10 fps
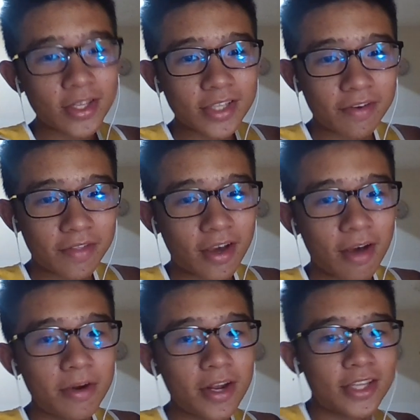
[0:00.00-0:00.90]
side of the
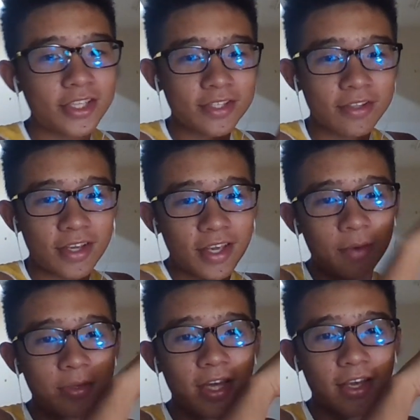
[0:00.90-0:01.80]
cupboard, it
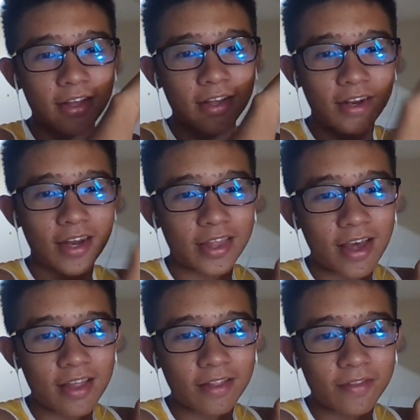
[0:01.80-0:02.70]
was like
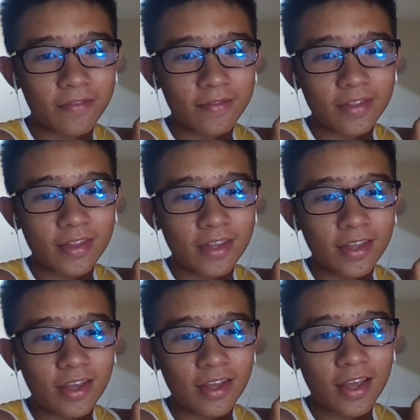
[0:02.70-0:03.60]
that,
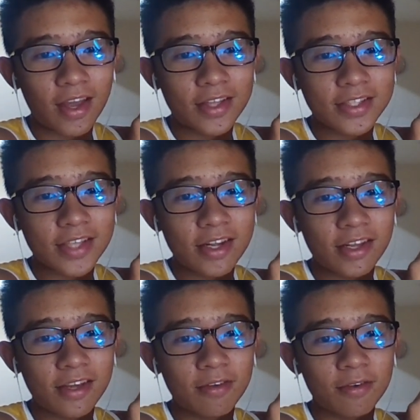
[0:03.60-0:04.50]
and then suddenly,